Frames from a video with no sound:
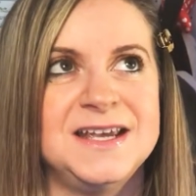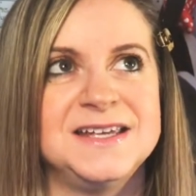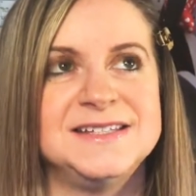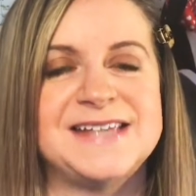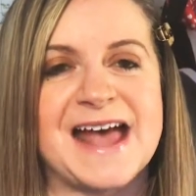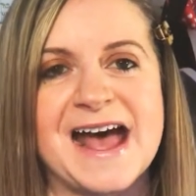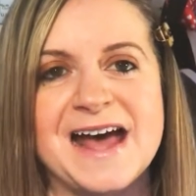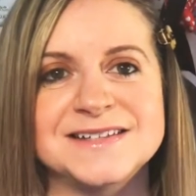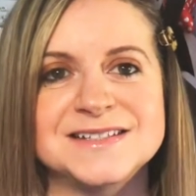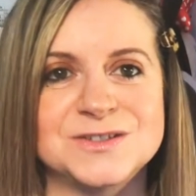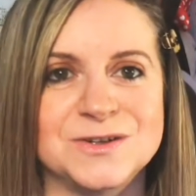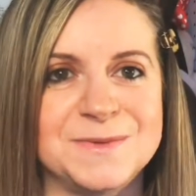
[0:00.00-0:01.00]

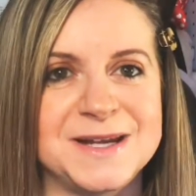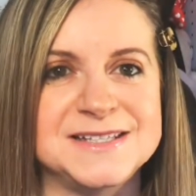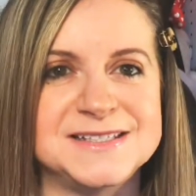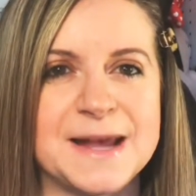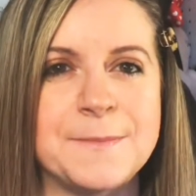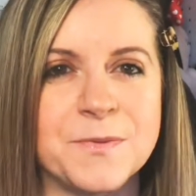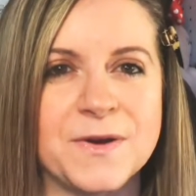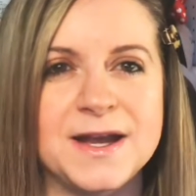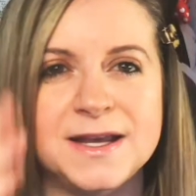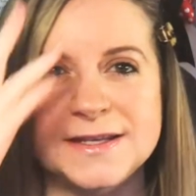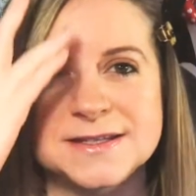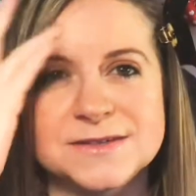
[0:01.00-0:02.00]
tasks or my
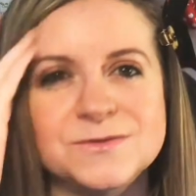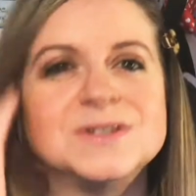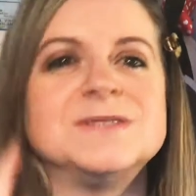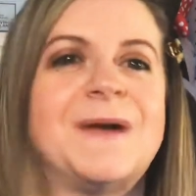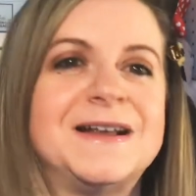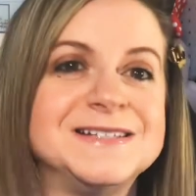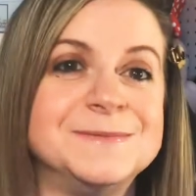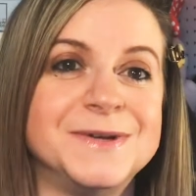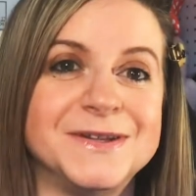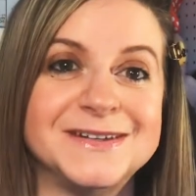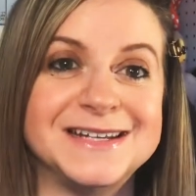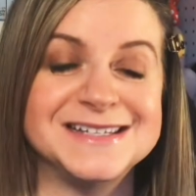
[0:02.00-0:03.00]
separate
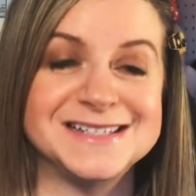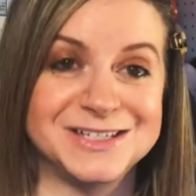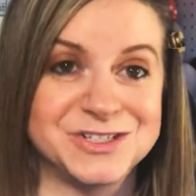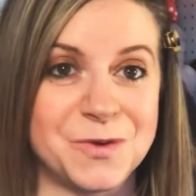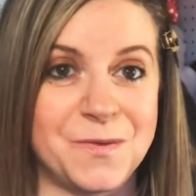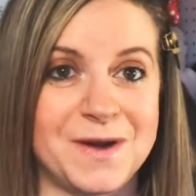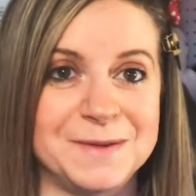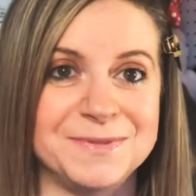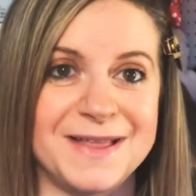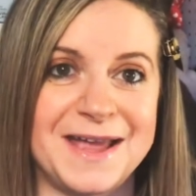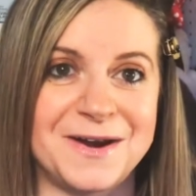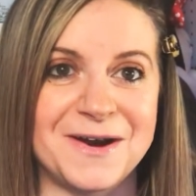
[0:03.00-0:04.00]
responsibilities into one
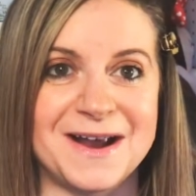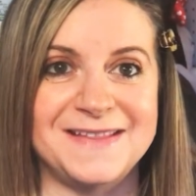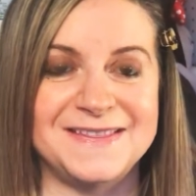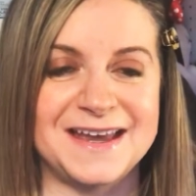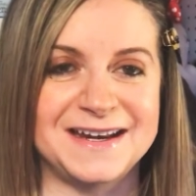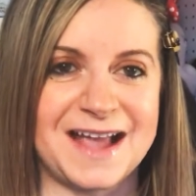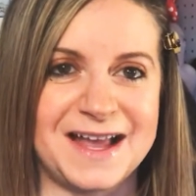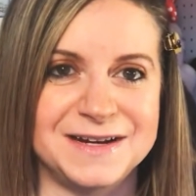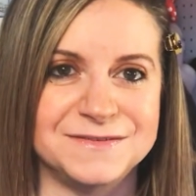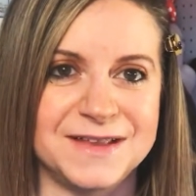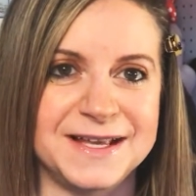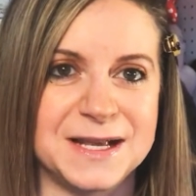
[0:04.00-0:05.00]
planner and then kind
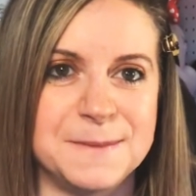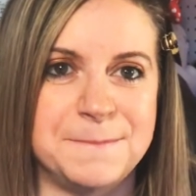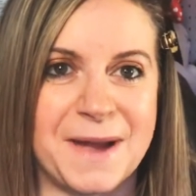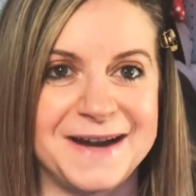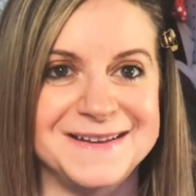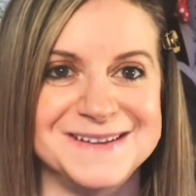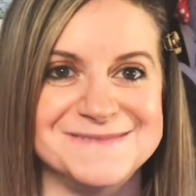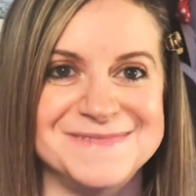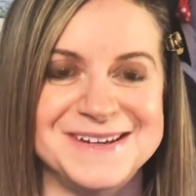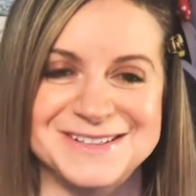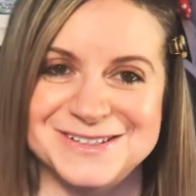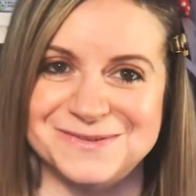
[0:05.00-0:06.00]
of like combine them
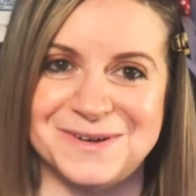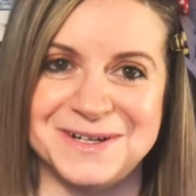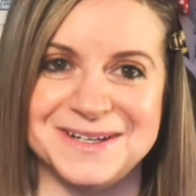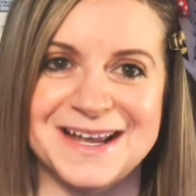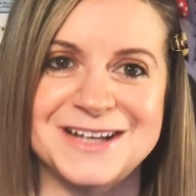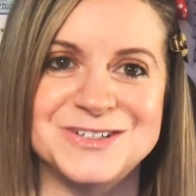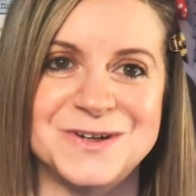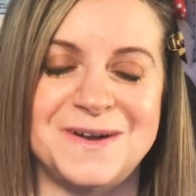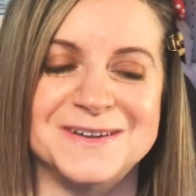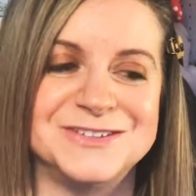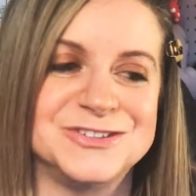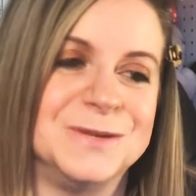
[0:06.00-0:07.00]
into one
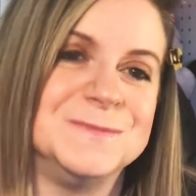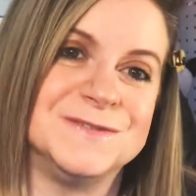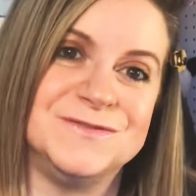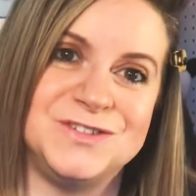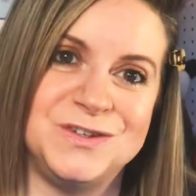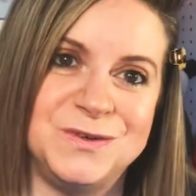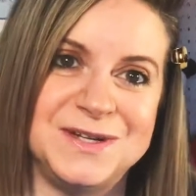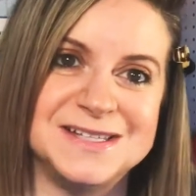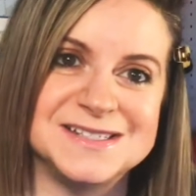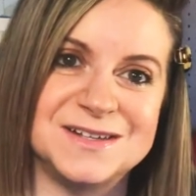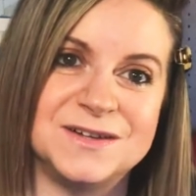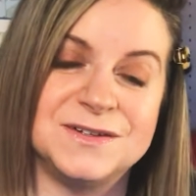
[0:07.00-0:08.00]
catch-all in terms of duties
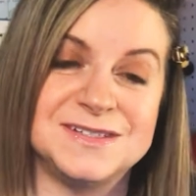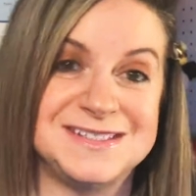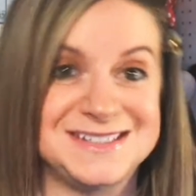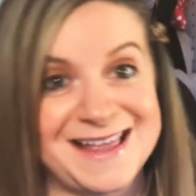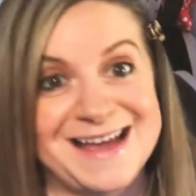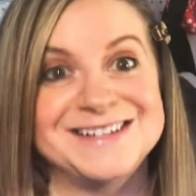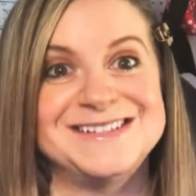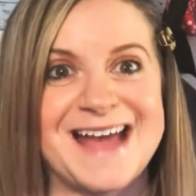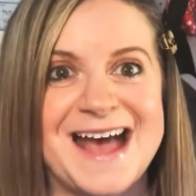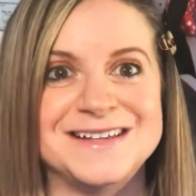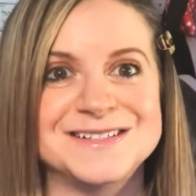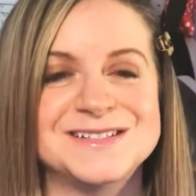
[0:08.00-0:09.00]
slash
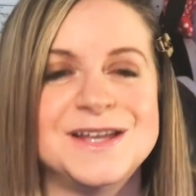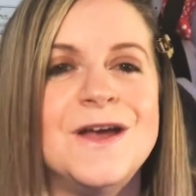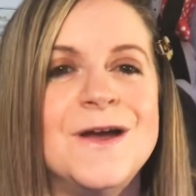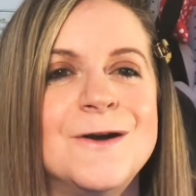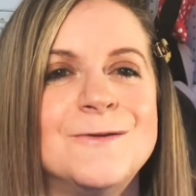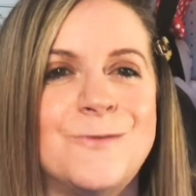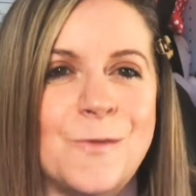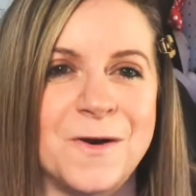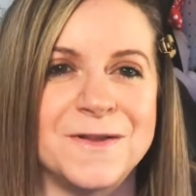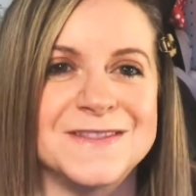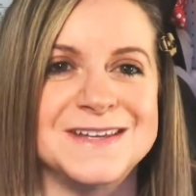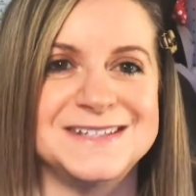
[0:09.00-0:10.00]
tasks for
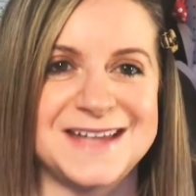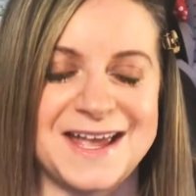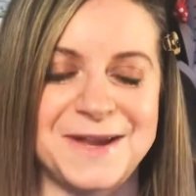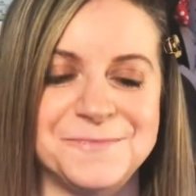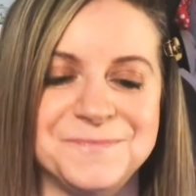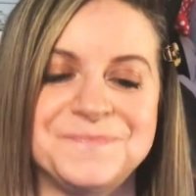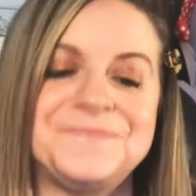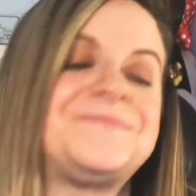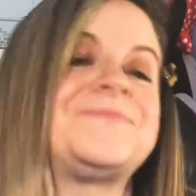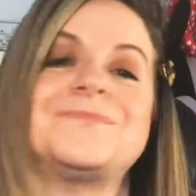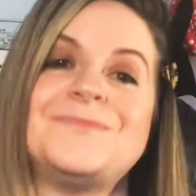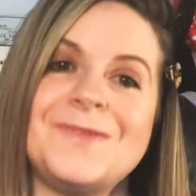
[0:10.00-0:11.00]
the day.
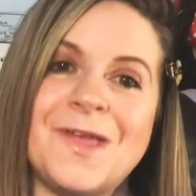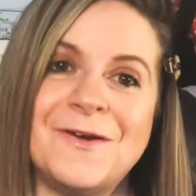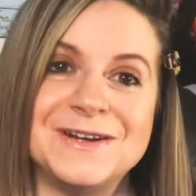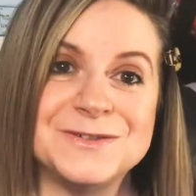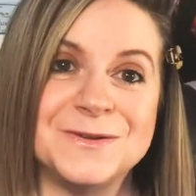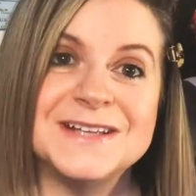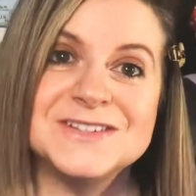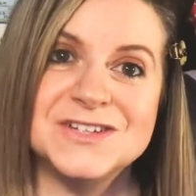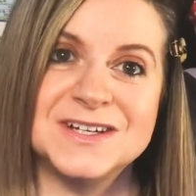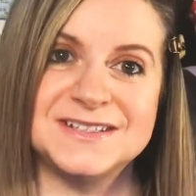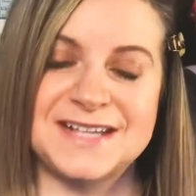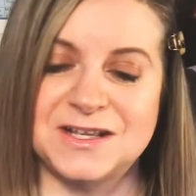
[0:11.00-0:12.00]
Alright, so let's look,
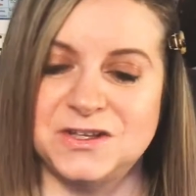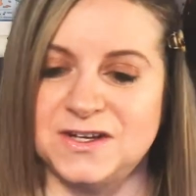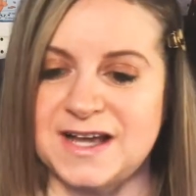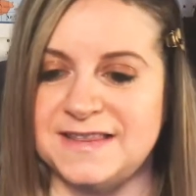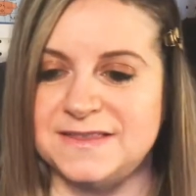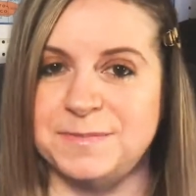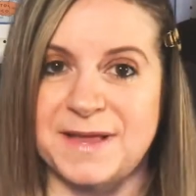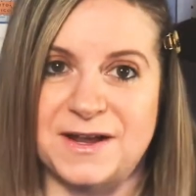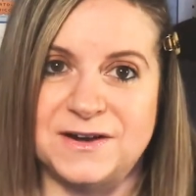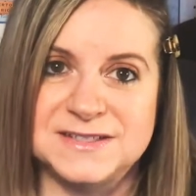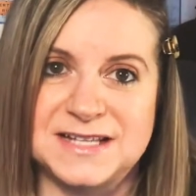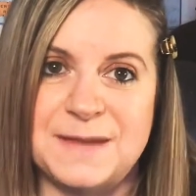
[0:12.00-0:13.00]
take a look at the
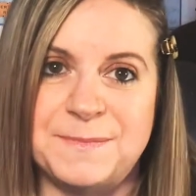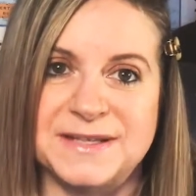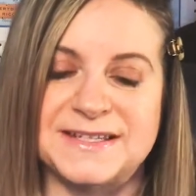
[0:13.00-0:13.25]
planners that I picked